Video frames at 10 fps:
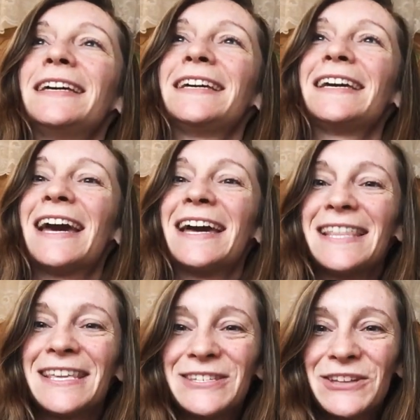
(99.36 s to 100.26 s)
yeah,
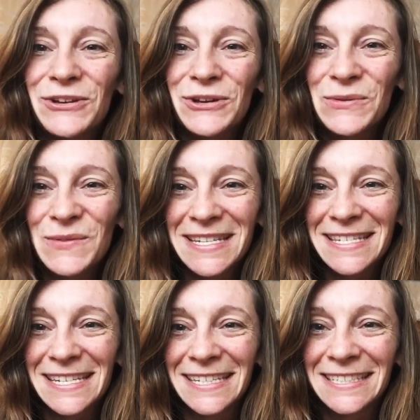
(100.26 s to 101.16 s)
there's no
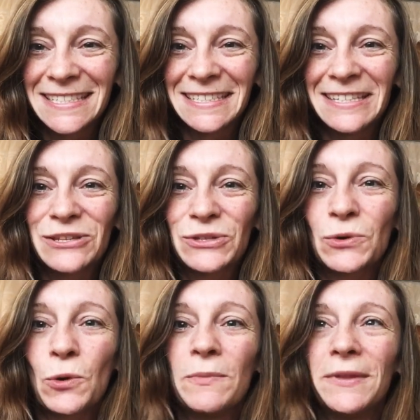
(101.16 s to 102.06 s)
coincidence that the
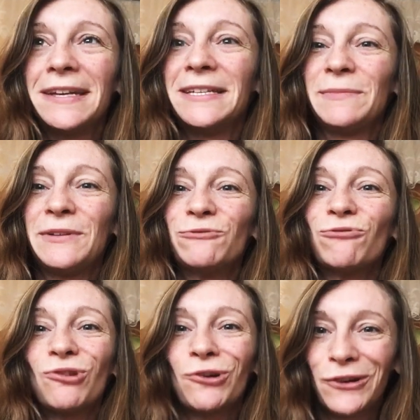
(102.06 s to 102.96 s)
storm that has been
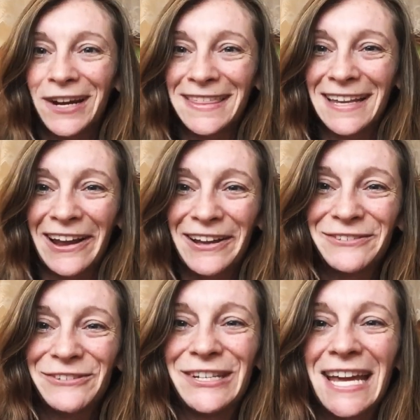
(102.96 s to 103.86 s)
roaring the
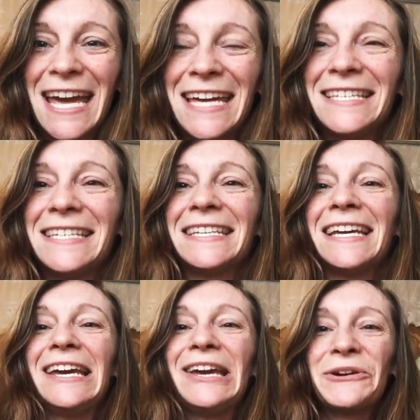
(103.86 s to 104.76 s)
last few days is
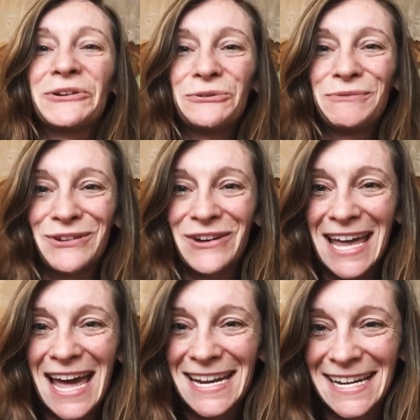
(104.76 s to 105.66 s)
called
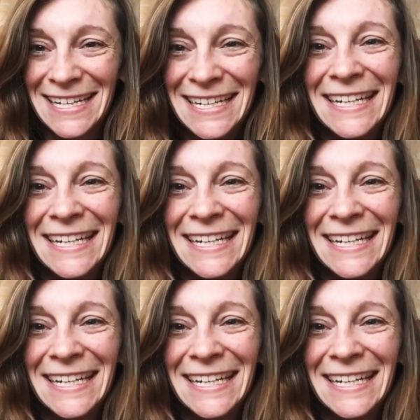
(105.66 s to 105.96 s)
Diana,